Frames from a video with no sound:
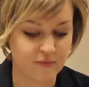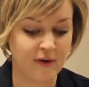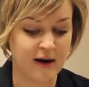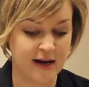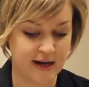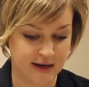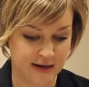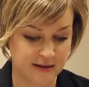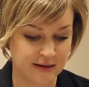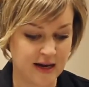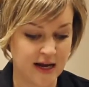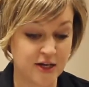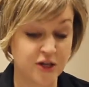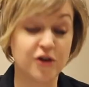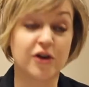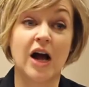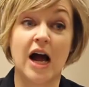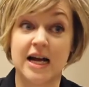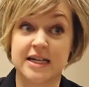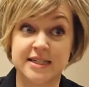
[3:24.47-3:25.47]
Great. And
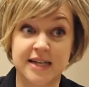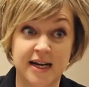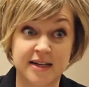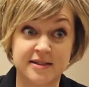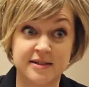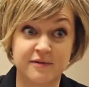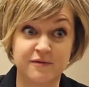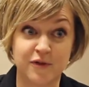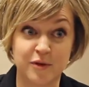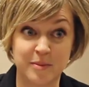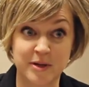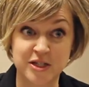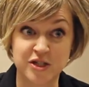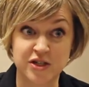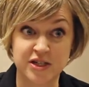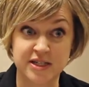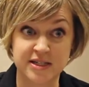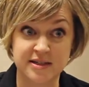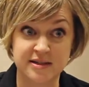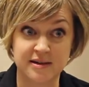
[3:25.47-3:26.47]
your contact
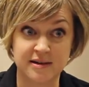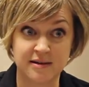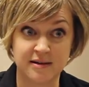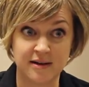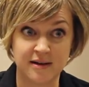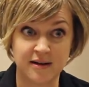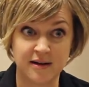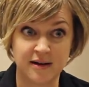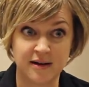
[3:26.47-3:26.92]
information is here?